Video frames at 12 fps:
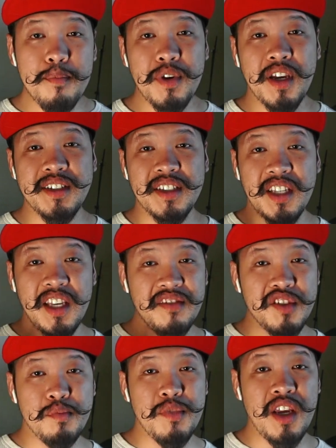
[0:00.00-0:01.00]
Because it
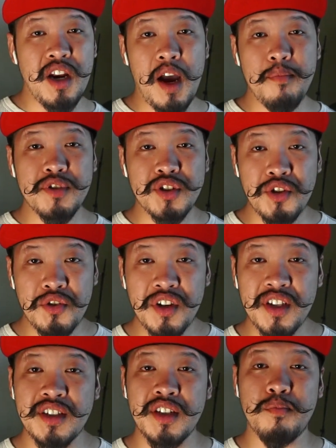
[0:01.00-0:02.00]
gives me an
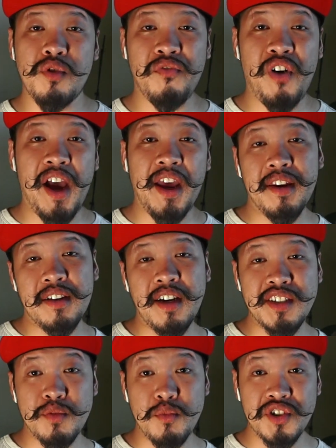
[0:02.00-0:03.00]
opportunity to provide
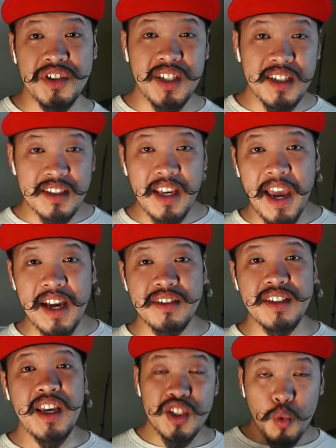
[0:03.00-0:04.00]
customers discounts,
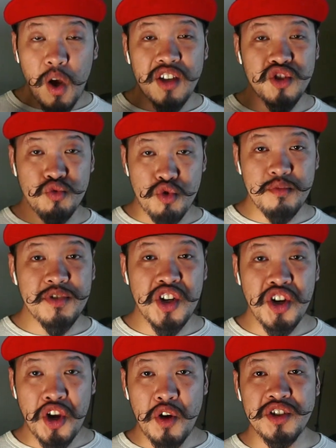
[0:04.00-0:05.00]
as well as room to
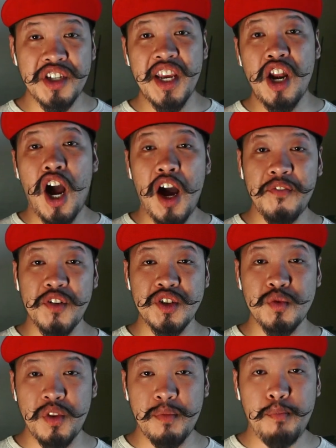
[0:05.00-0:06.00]
negotiate offers
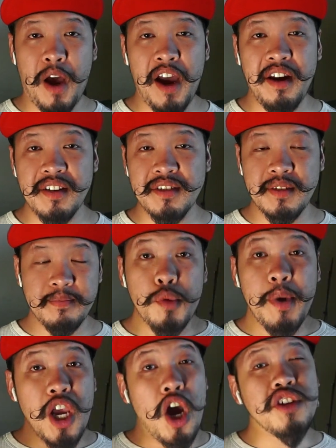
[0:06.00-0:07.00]
with buyers. You
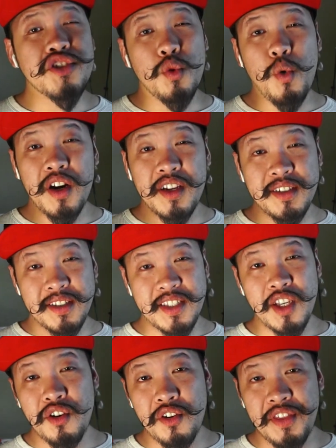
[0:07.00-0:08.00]
may also want to
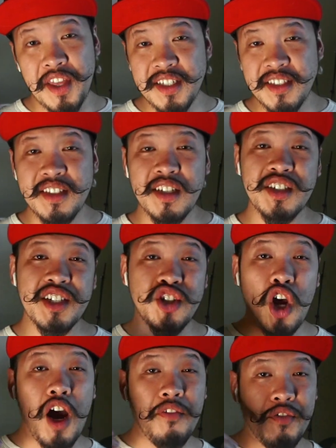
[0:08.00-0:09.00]
consider things such as
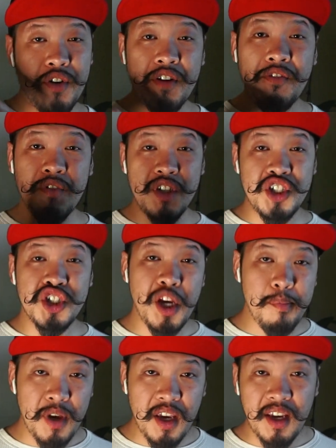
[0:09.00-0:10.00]
offering free
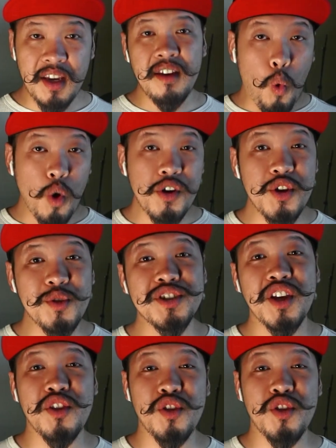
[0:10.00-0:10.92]
shipping or using